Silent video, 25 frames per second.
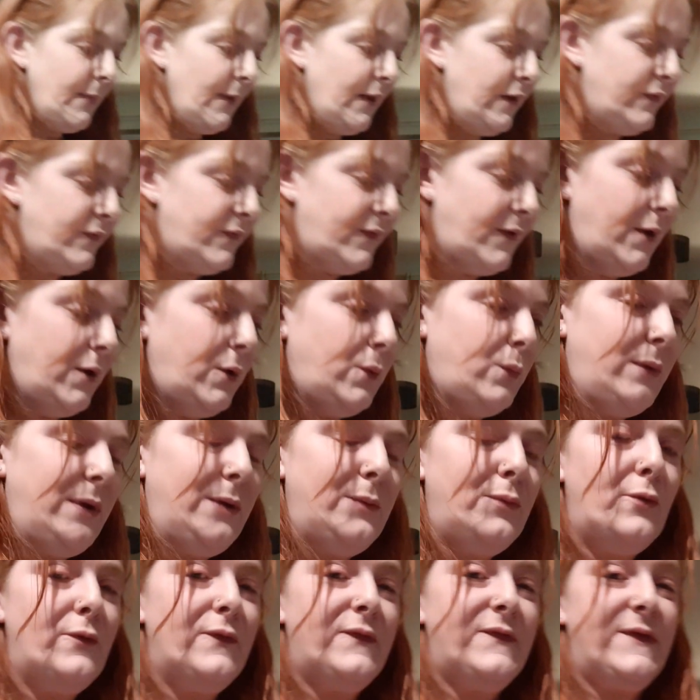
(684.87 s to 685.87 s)
So we
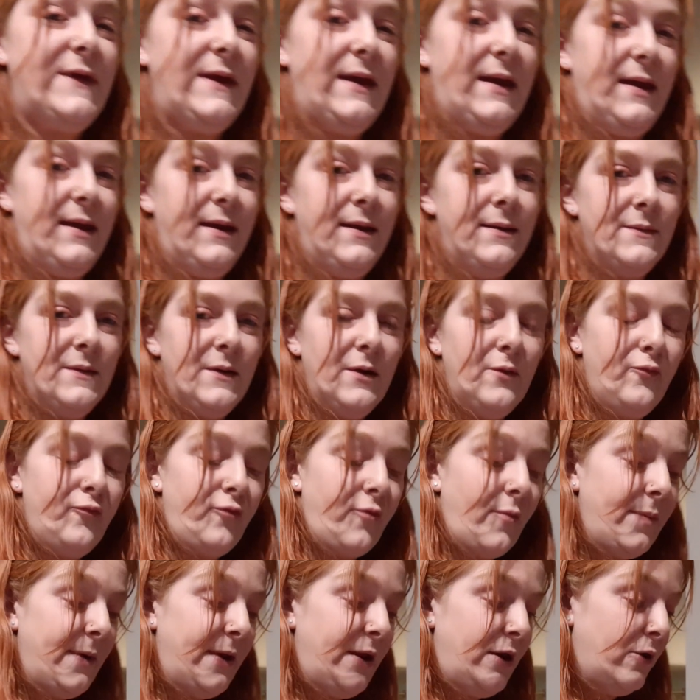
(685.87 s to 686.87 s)
will see. It'll
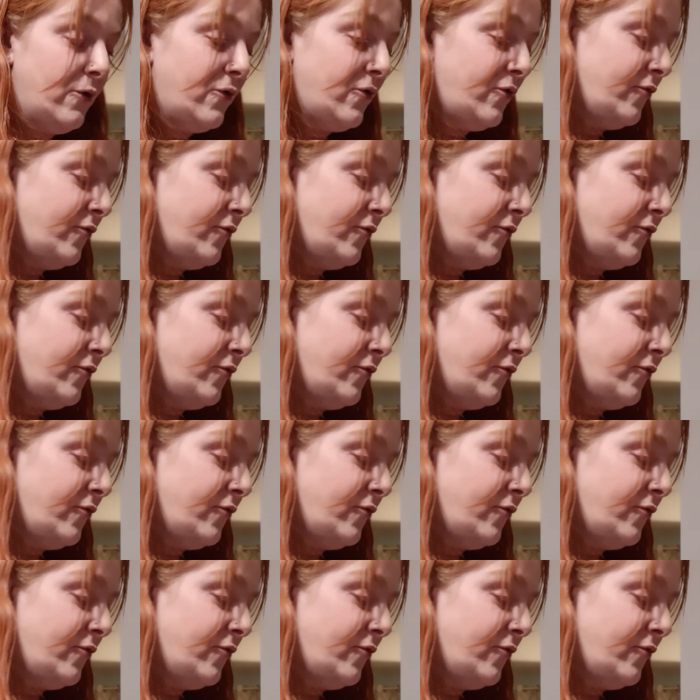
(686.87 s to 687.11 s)
probably look